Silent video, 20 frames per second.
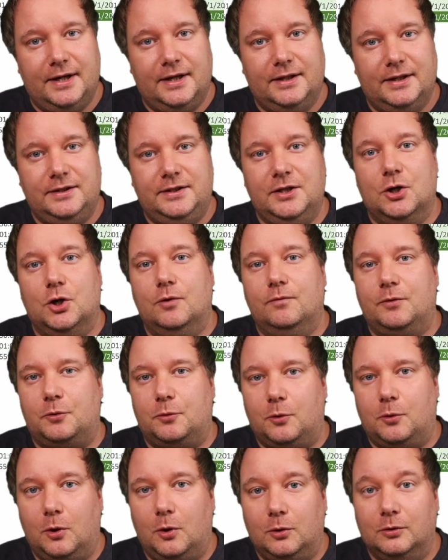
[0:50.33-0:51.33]
The
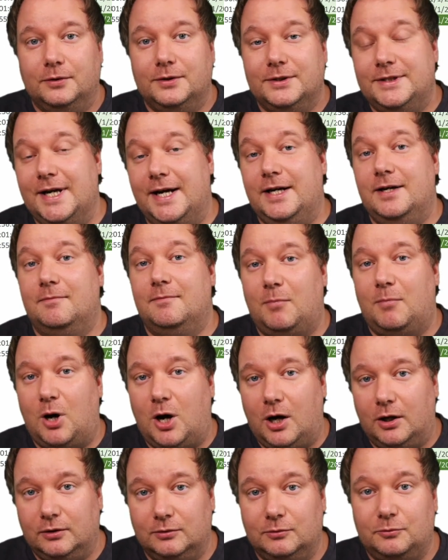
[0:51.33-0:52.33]
overall data
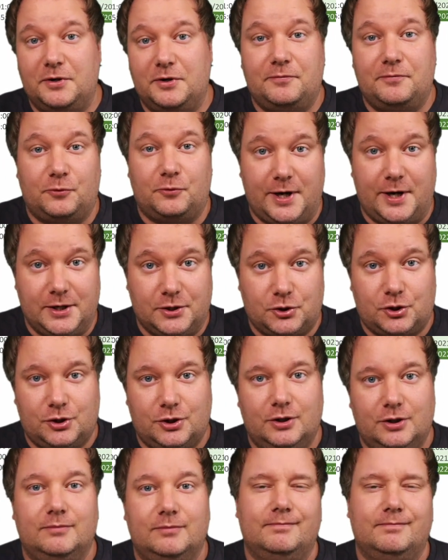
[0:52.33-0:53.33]
model
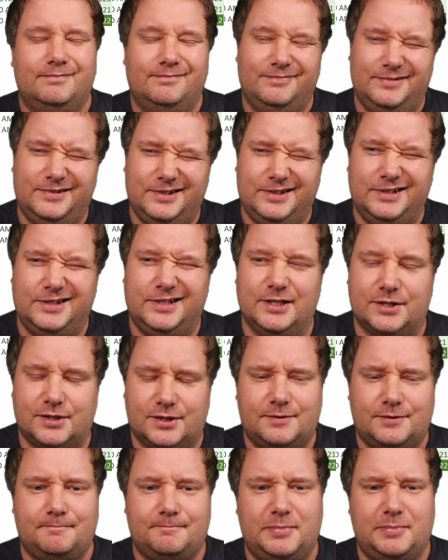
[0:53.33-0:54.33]
refresh,
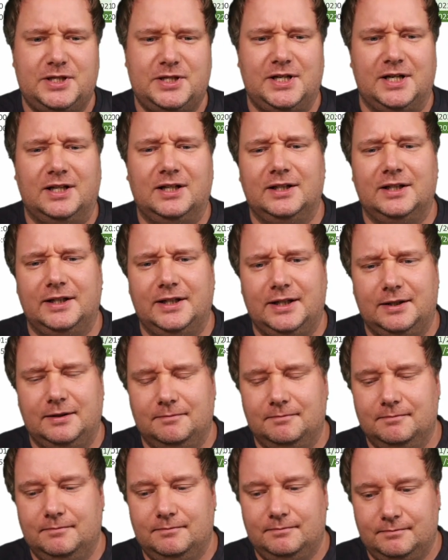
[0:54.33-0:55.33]
this particularly,
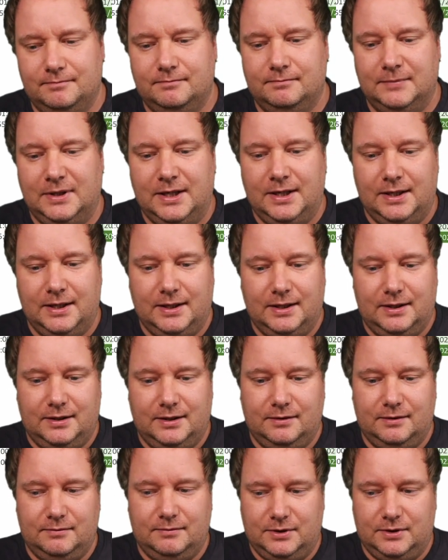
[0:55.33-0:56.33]

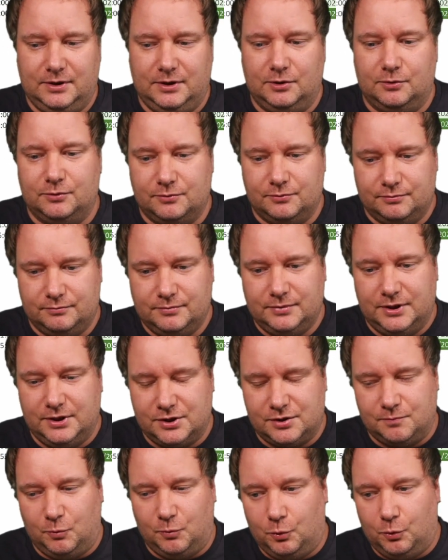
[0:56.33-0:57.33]
you know,
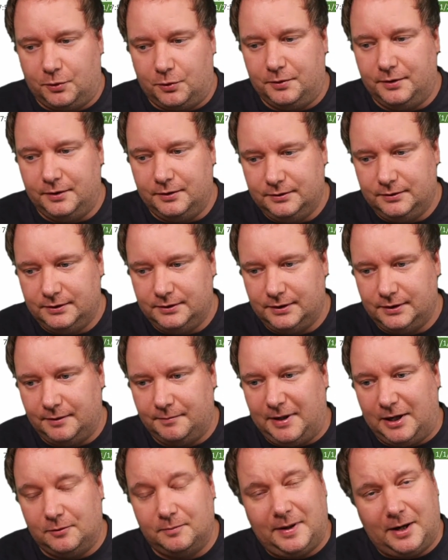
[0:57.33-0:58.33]
is more
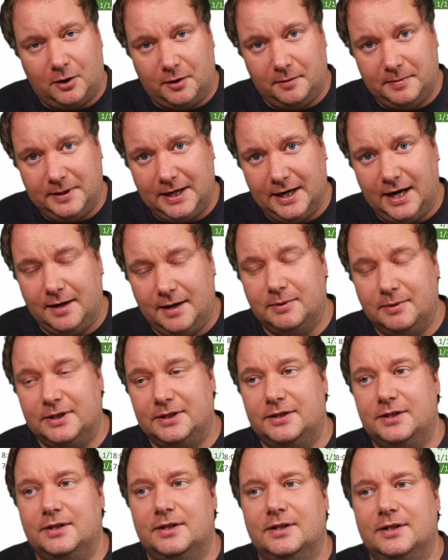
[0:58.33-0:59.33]
about Power B I, but
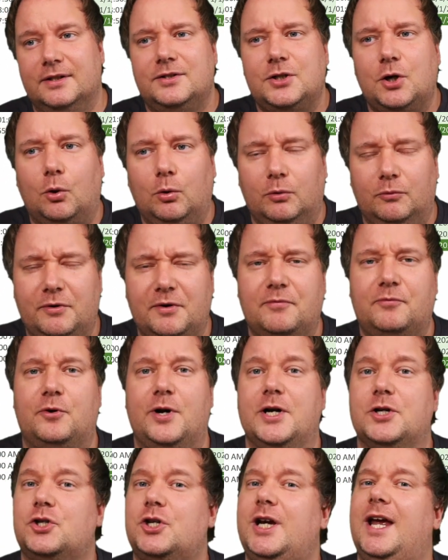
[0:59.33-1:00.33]
the total
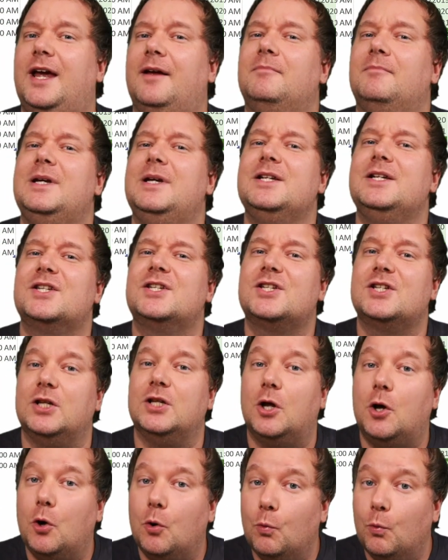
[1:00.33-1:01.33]
refresh can be
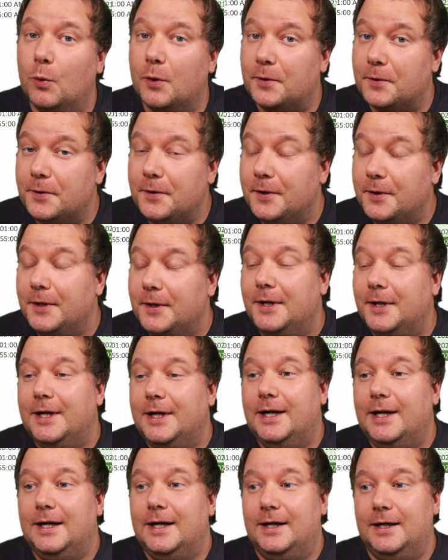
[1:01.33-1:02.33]
slower
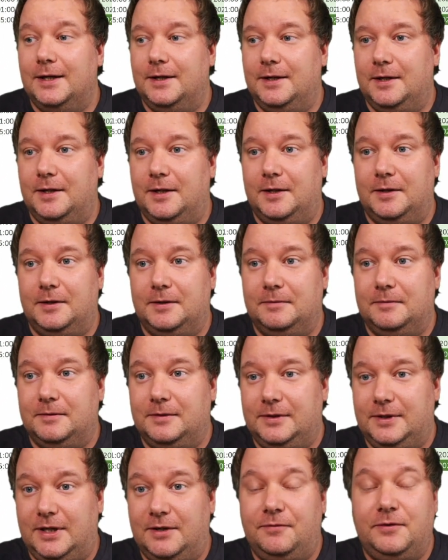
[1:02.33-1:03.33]
uh,
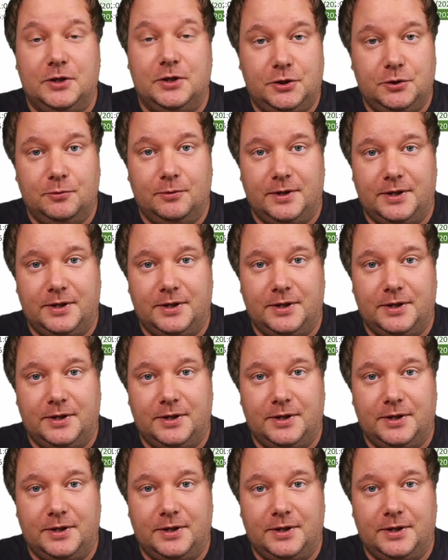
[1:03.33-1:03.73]
if you do it